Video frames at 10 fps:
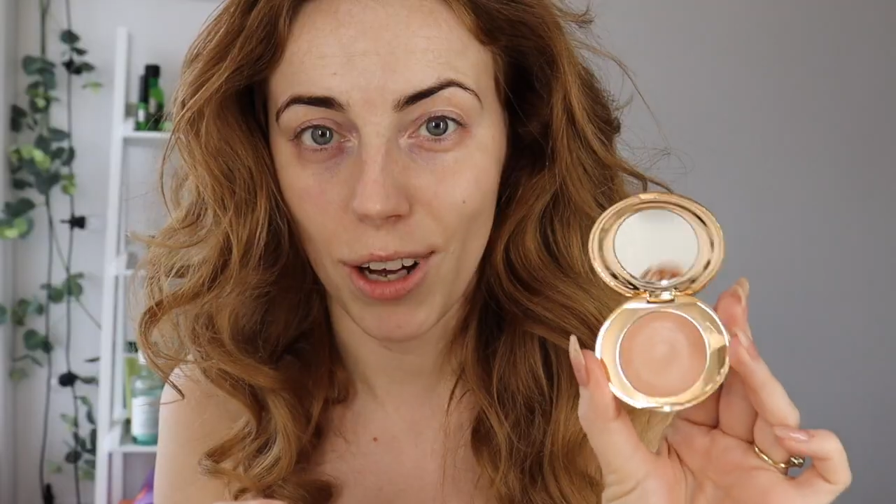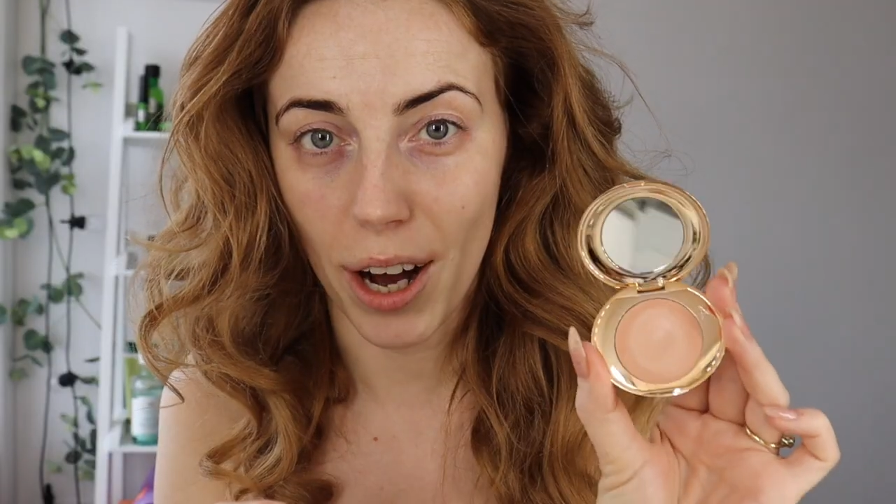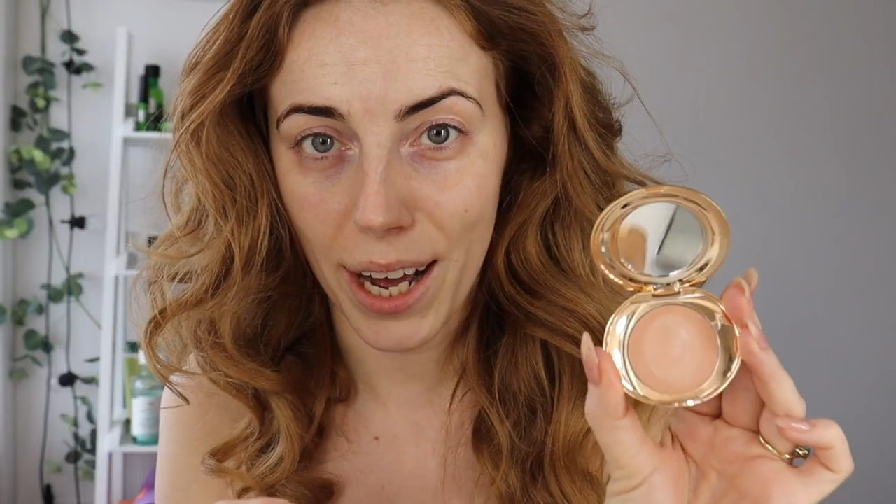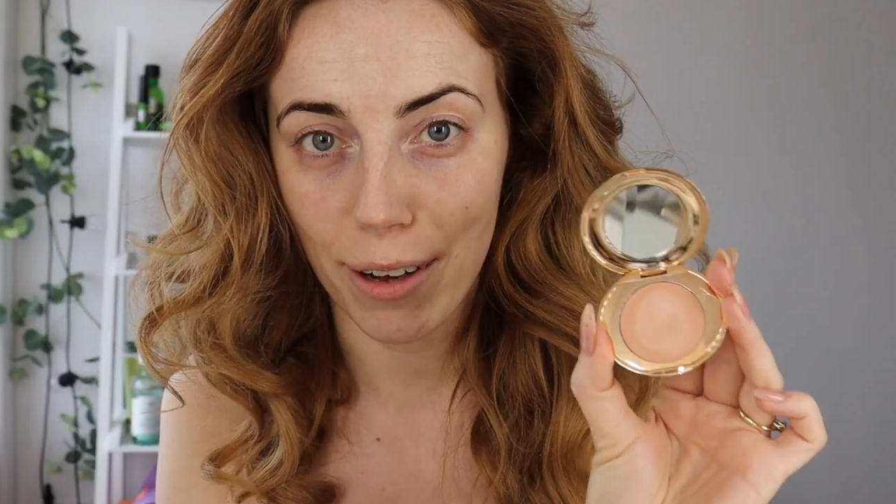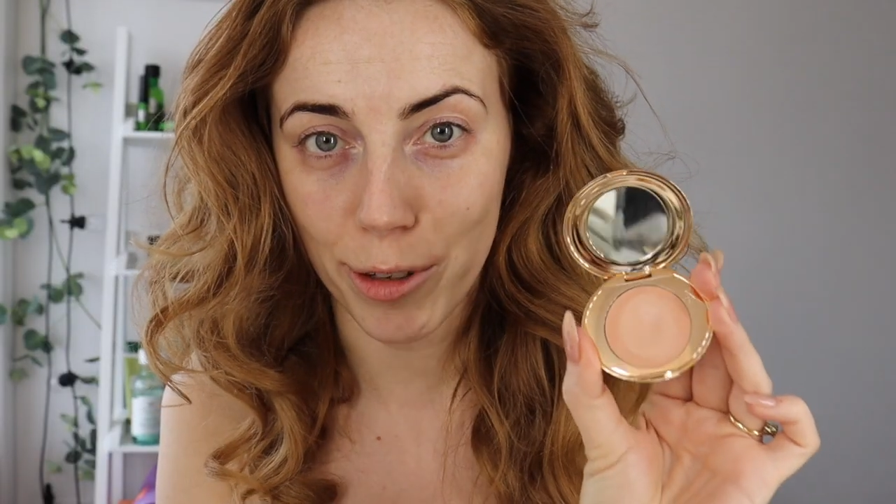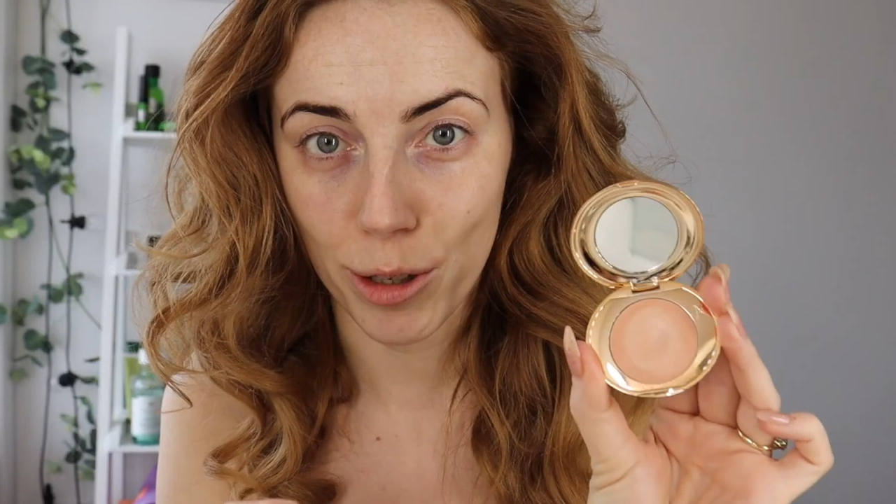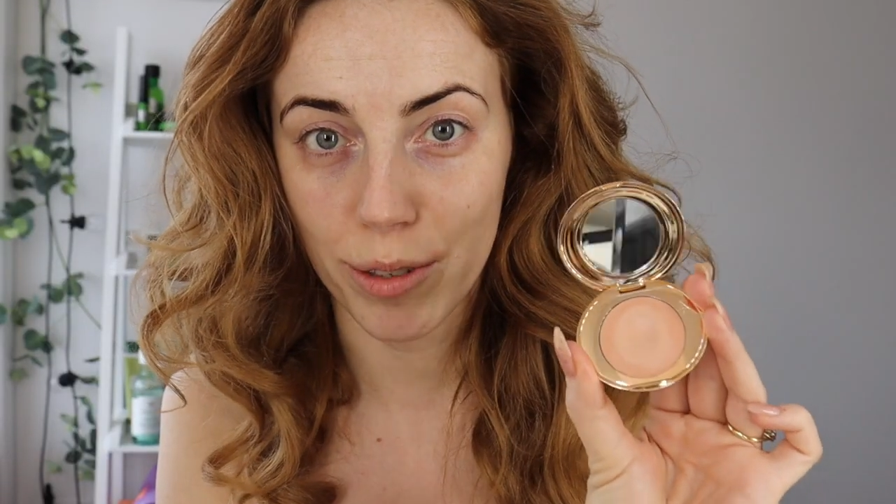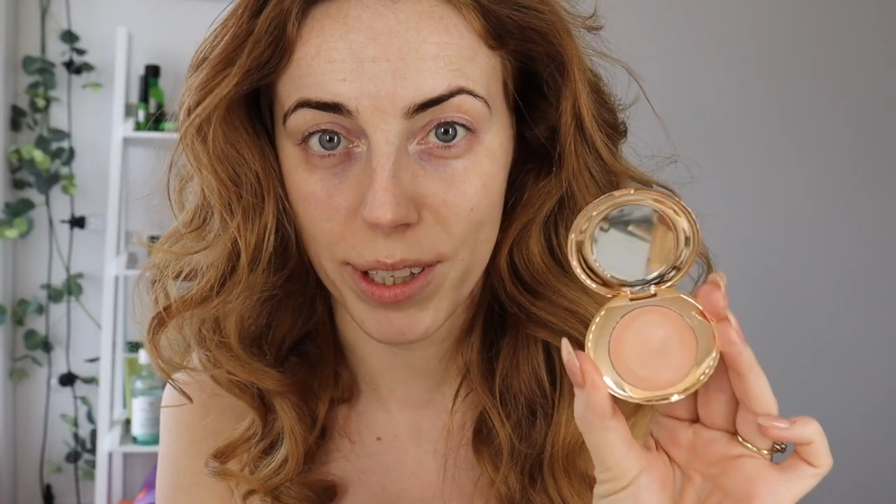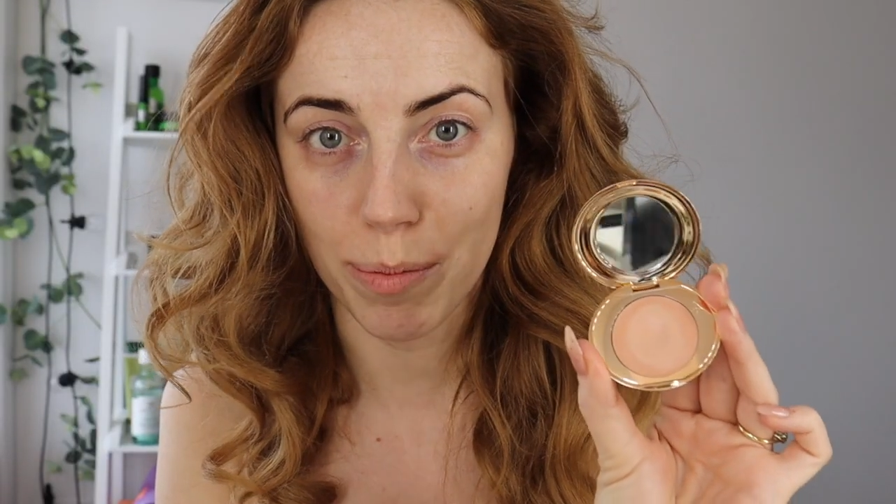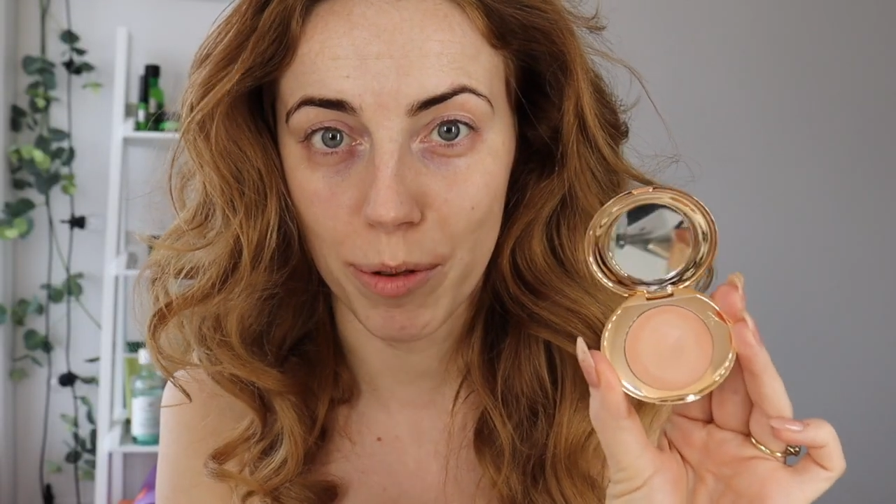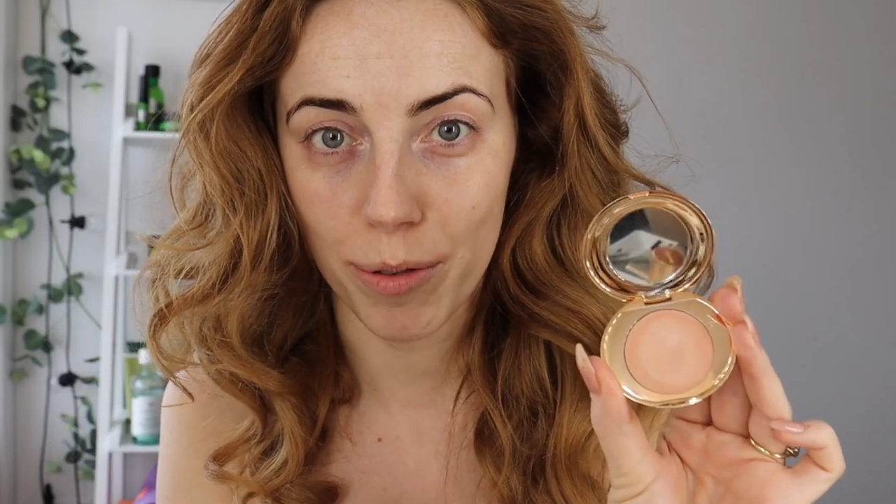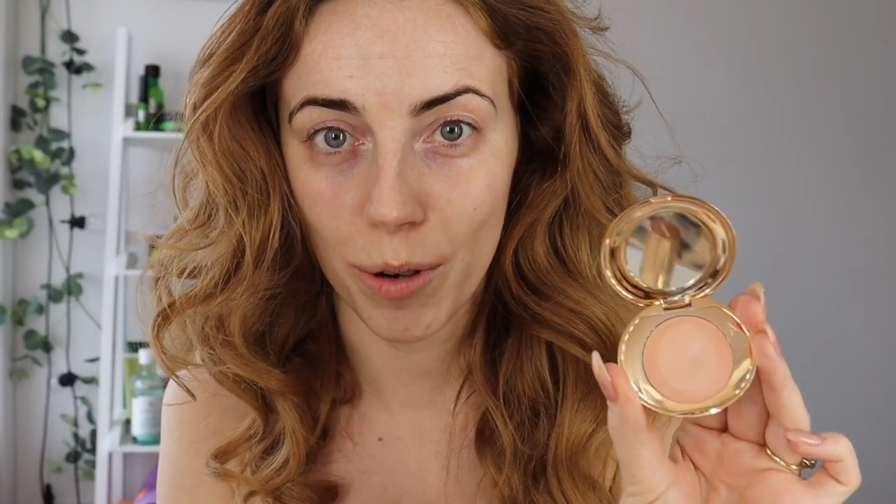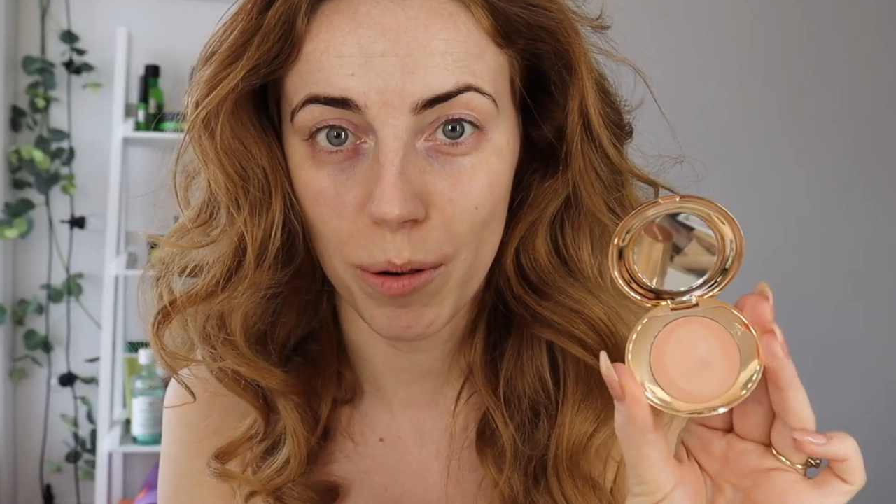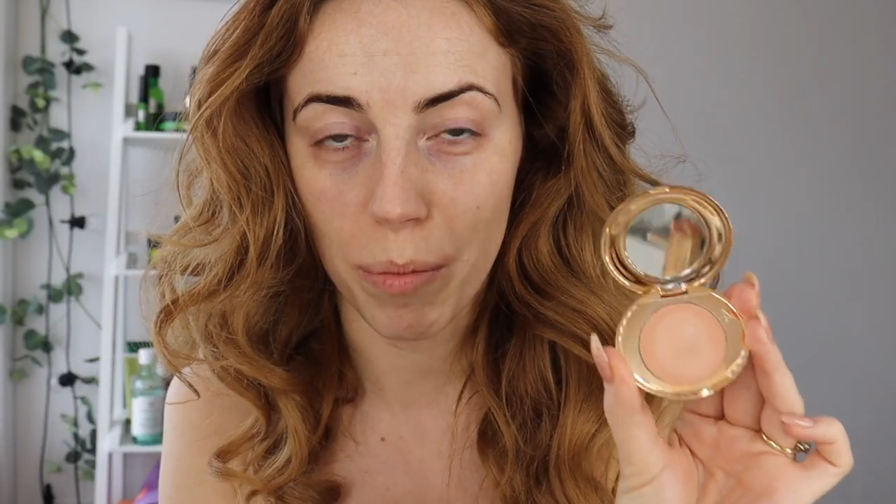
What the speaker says: I have used this before,